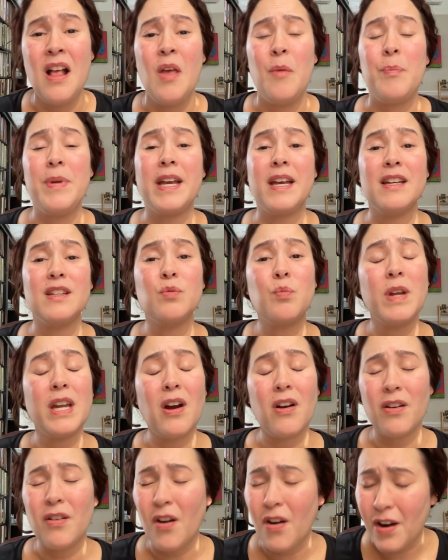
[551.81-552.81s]
because we
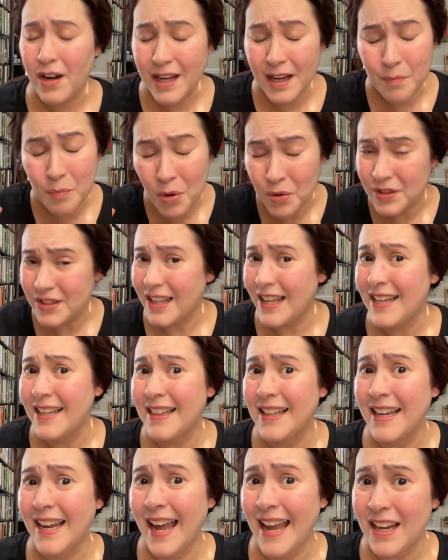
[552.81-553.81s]
are already most
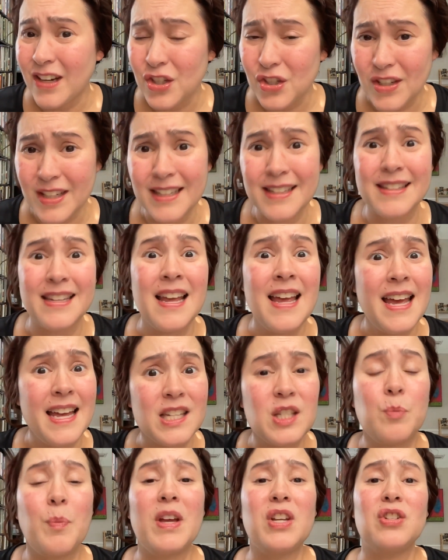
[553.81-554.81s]
likely anxious,
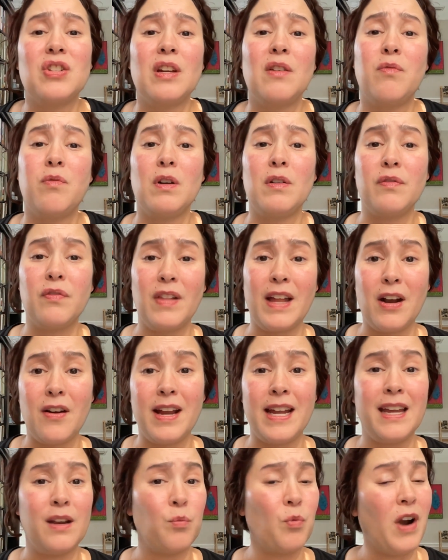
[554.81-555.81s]
especially if we're
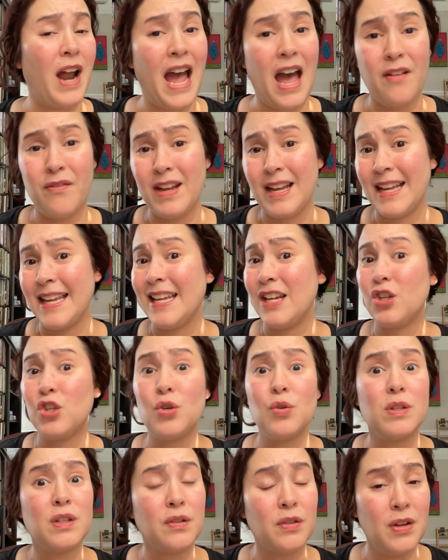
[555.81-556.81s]
flaring and we're having
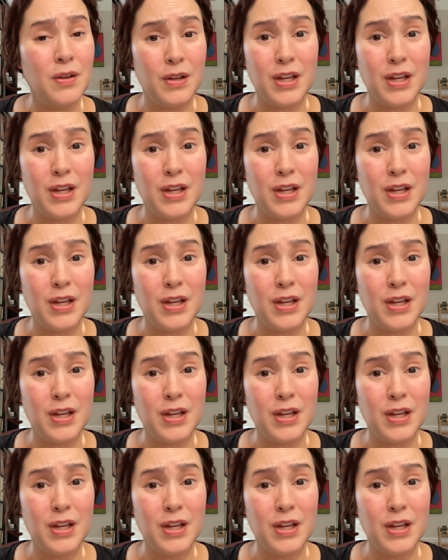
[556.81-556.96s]
issues,